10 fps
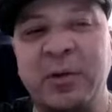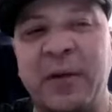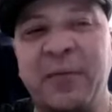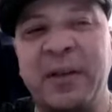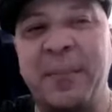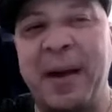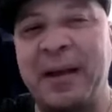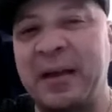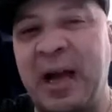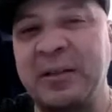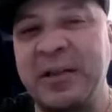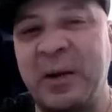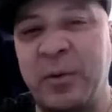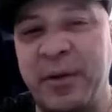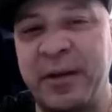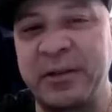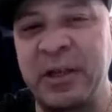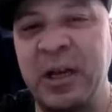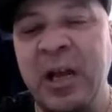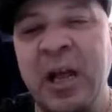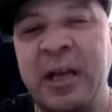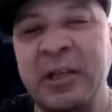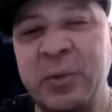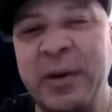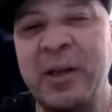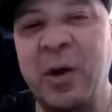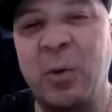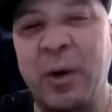definitely get back in contact with us because we can go